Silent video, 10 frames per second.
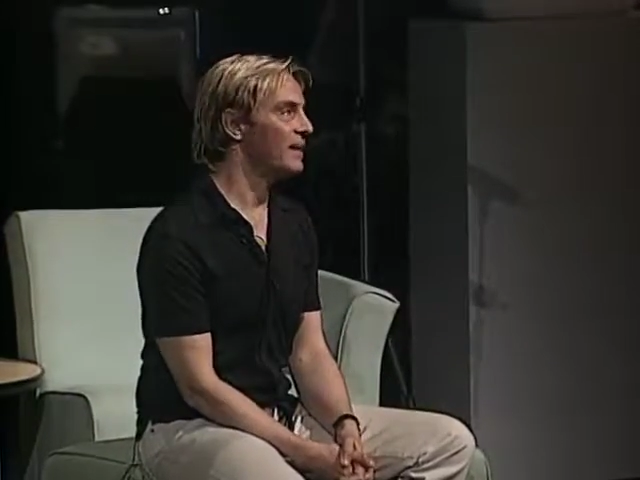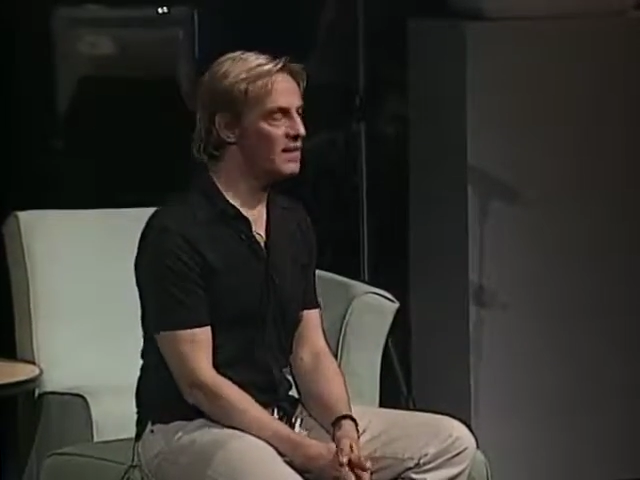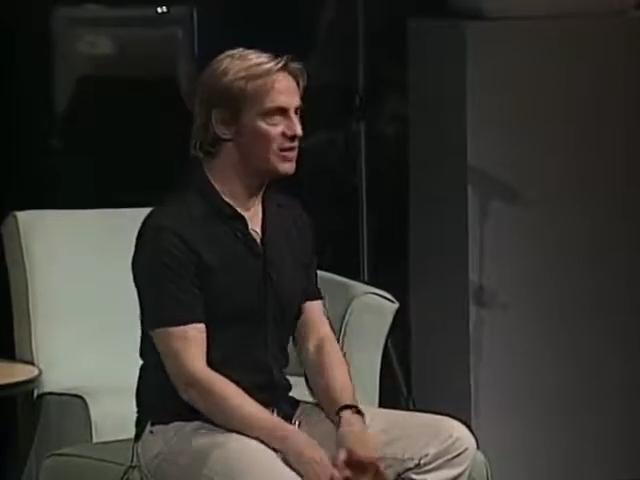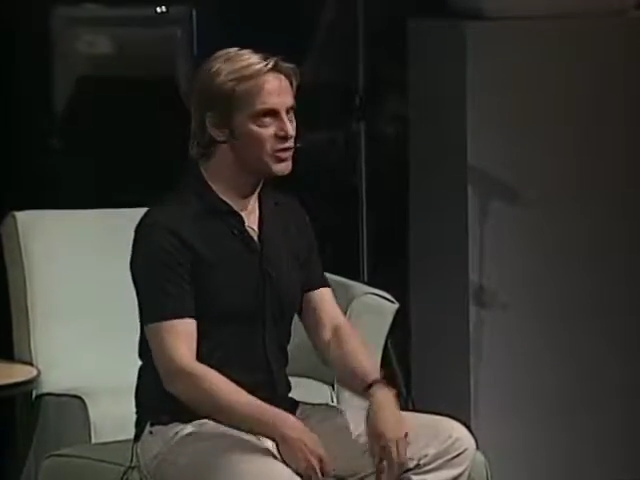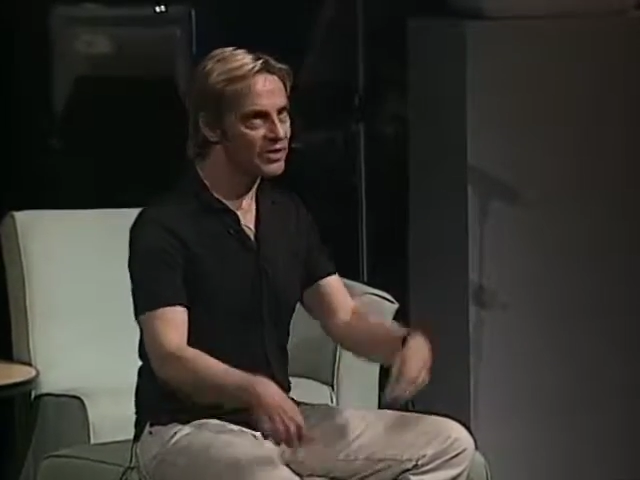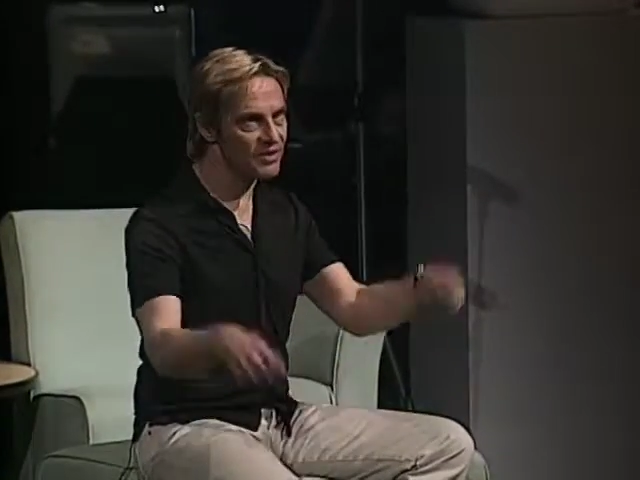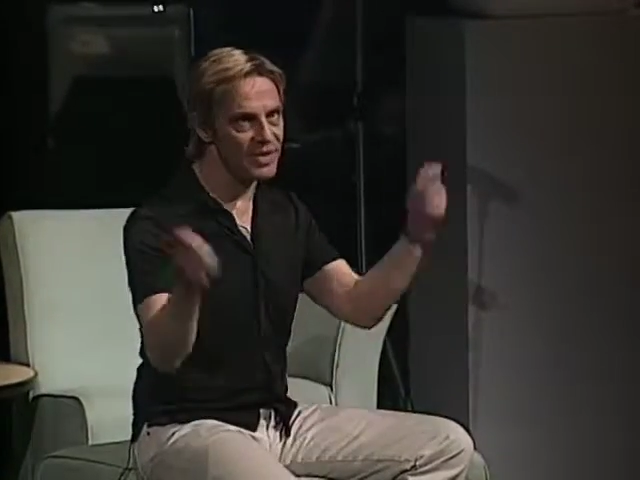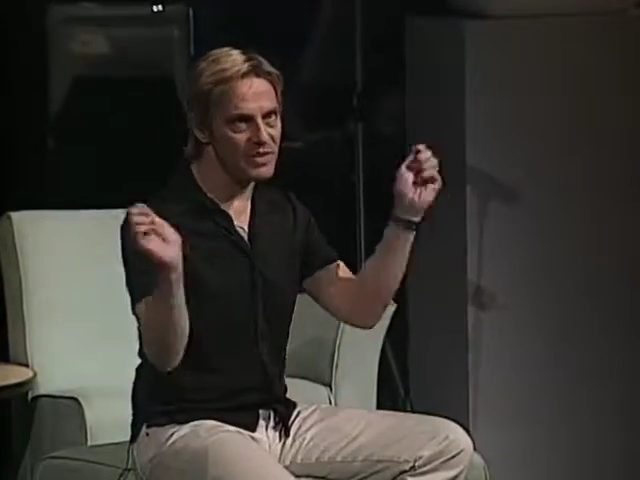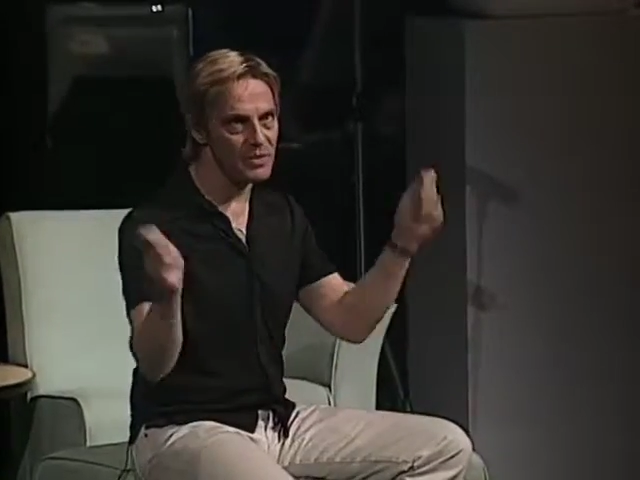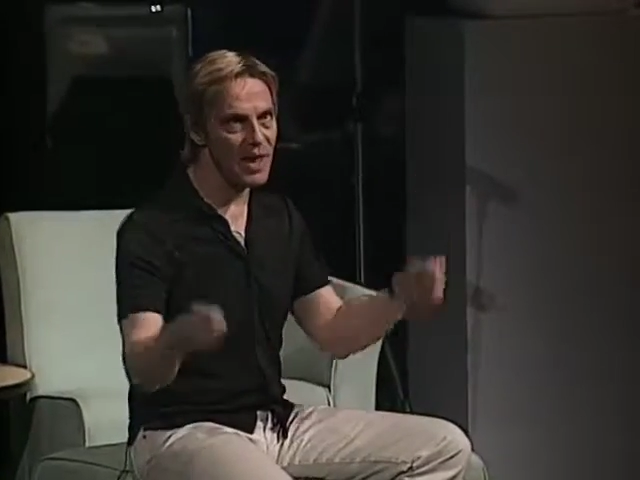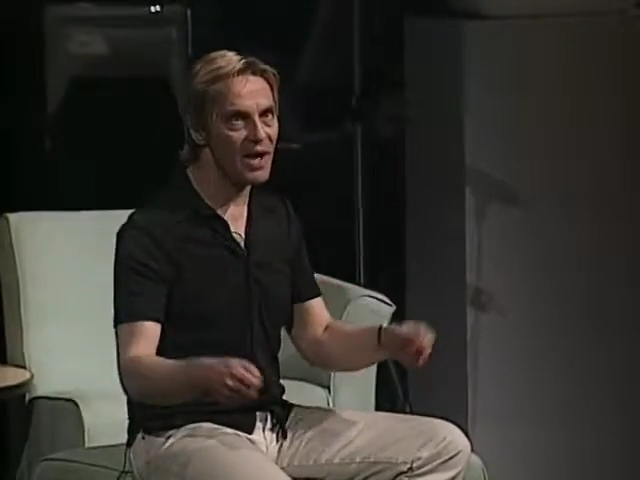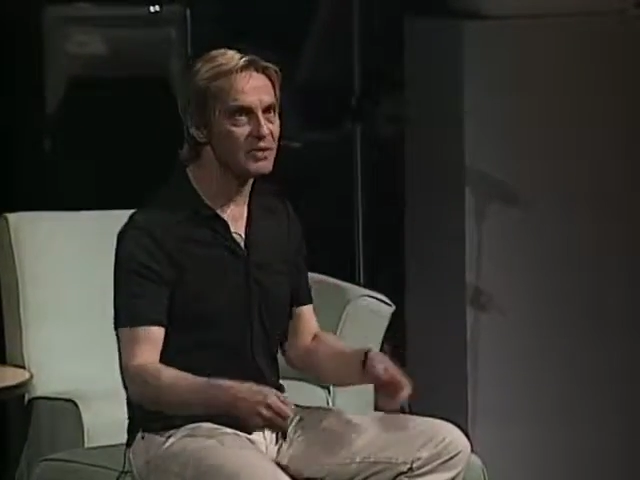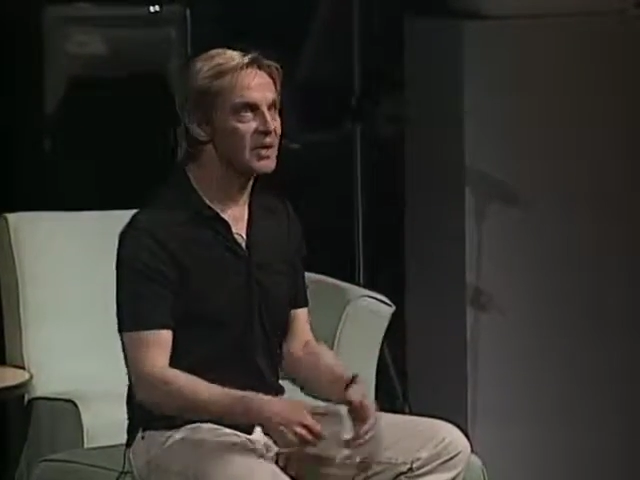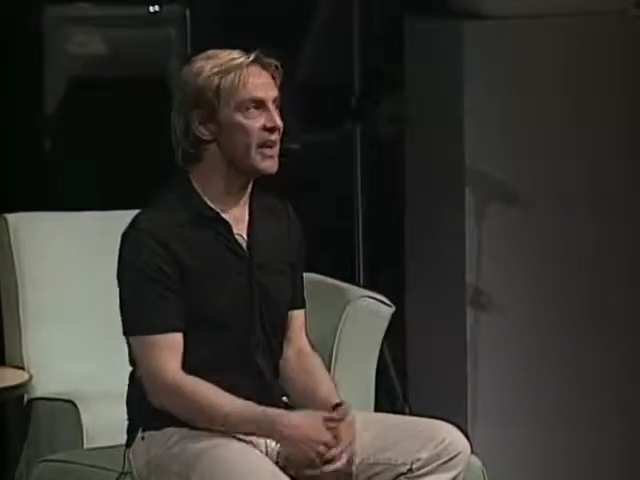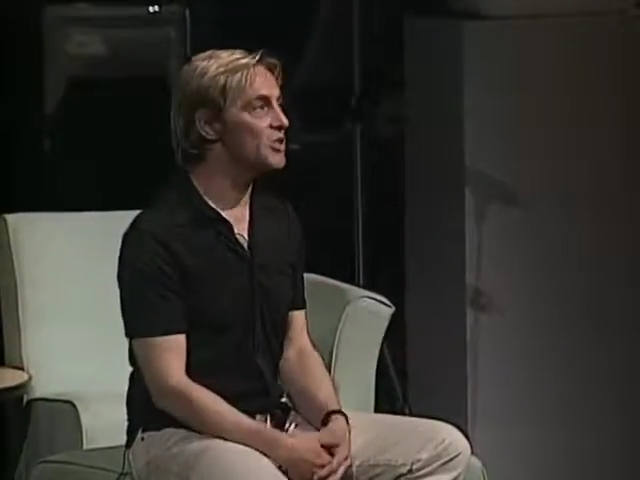and I jiggle things
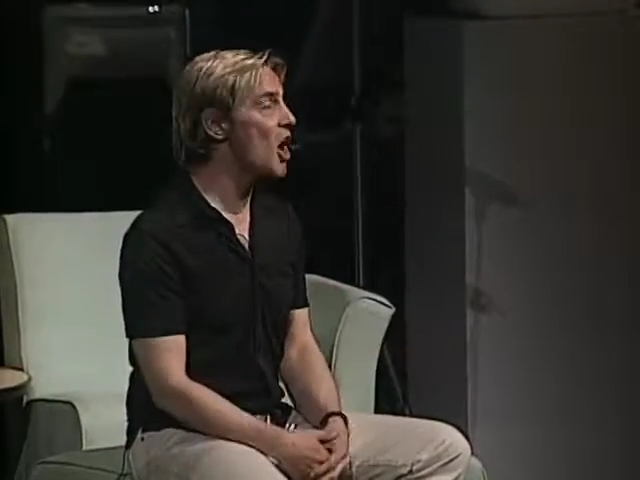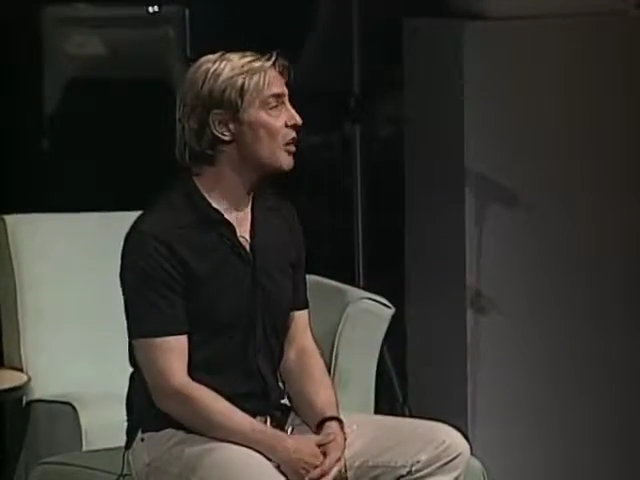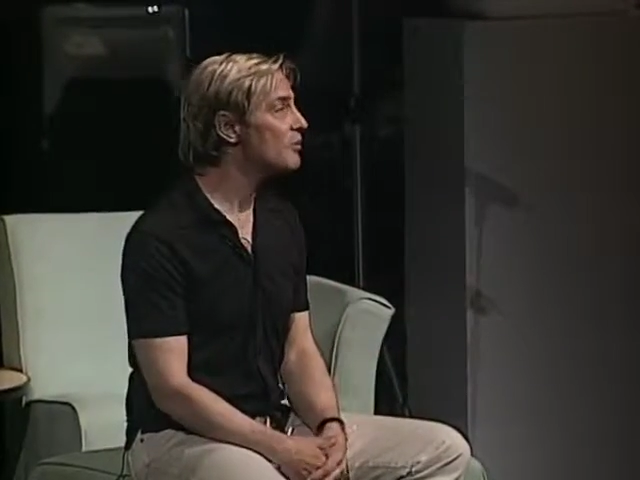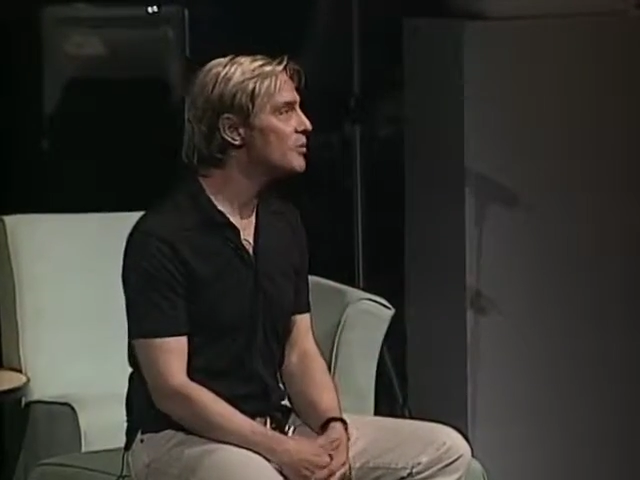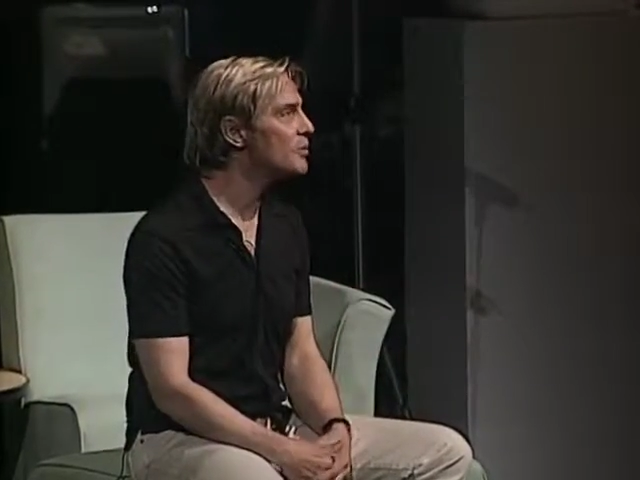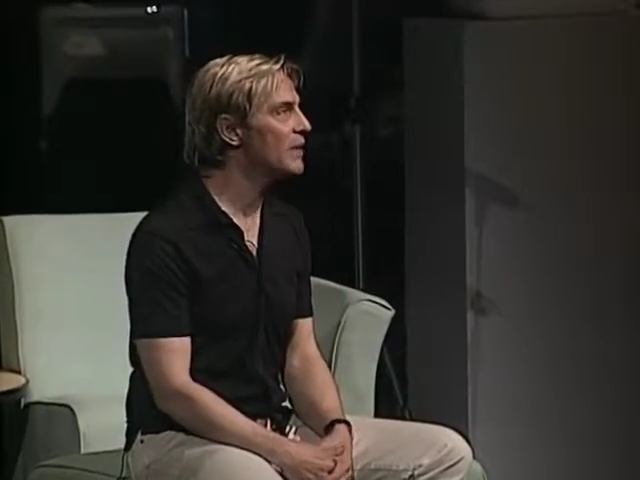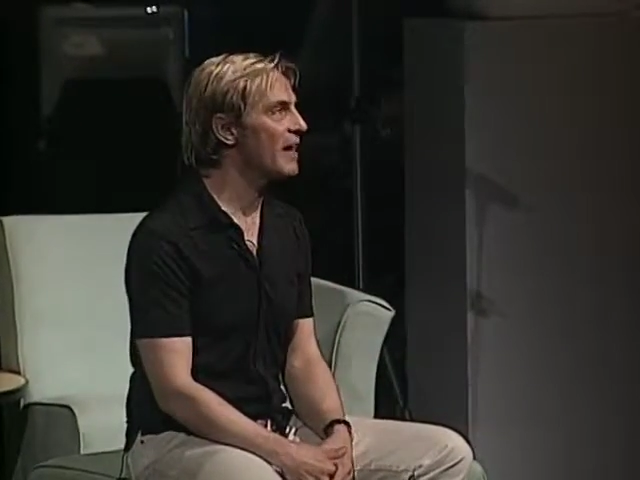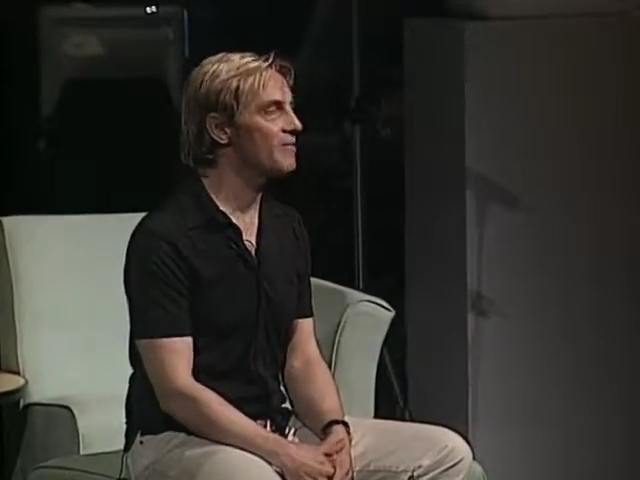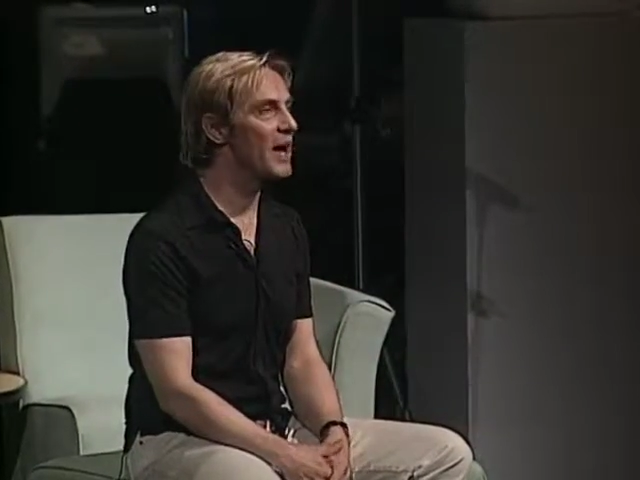around, and I talk for 2.5